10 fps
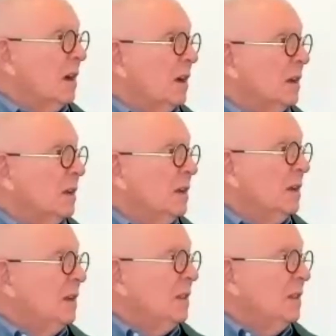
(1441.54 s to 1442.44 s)
not
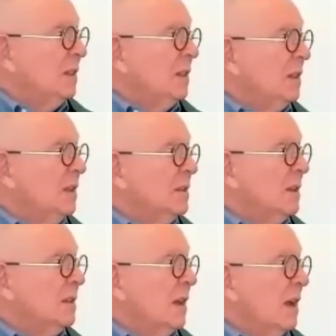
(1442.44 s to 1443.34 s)

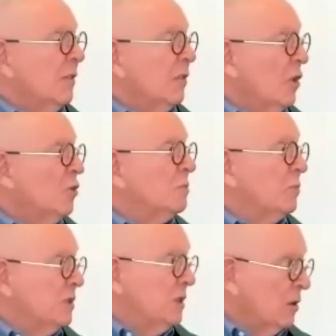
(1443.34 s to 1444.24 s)

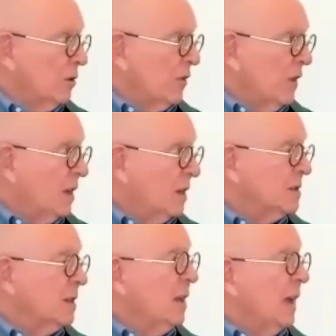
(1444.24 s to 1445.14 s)
those particular
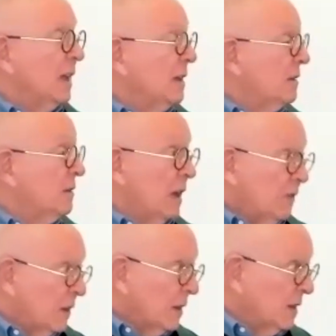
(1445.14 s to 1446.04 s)
things, and
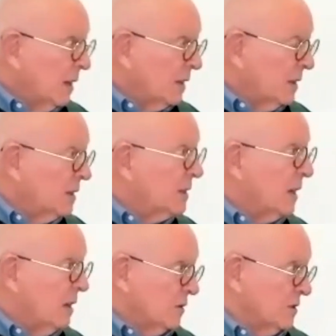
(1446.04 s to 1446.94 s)
definitely not the
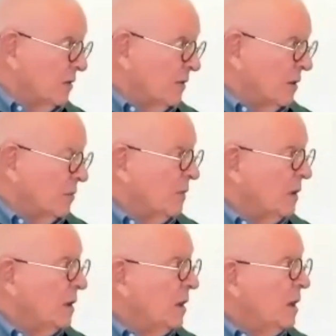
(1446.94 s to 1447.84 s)
details of them,
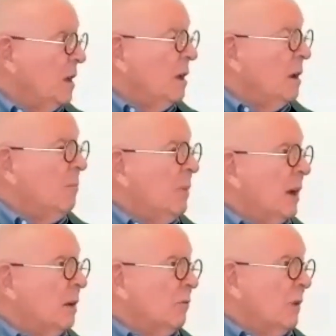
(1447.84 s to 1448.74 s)

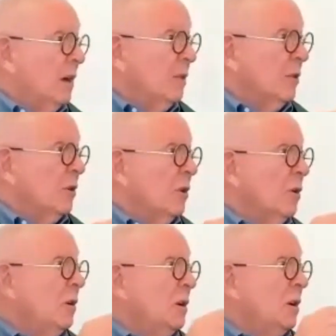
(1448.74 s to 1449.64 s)
but
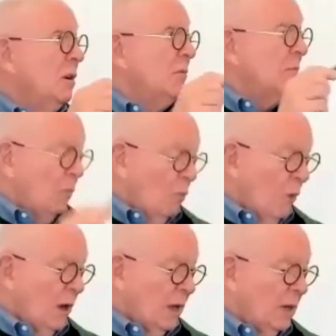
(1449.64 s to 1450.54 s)
rather,
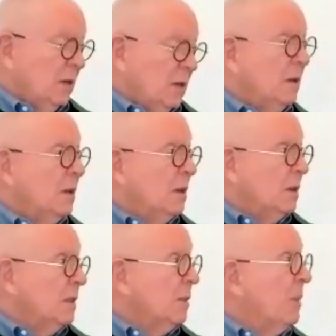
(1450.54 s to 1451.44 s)
one,
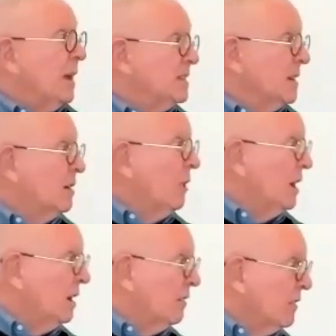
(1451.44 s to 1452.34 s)
the passing
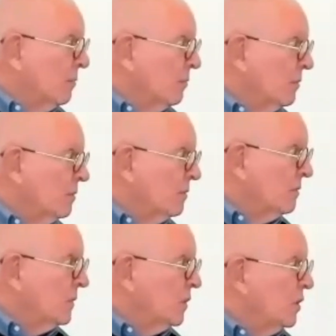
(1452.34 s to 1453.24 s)
away of them.
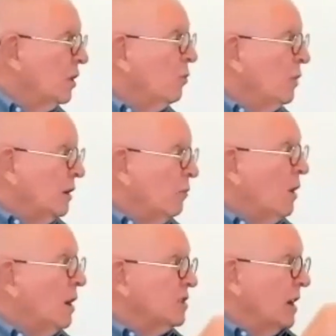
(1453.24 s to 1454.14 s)
We
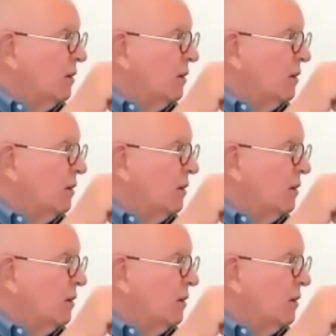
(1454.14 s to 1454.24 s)
can watch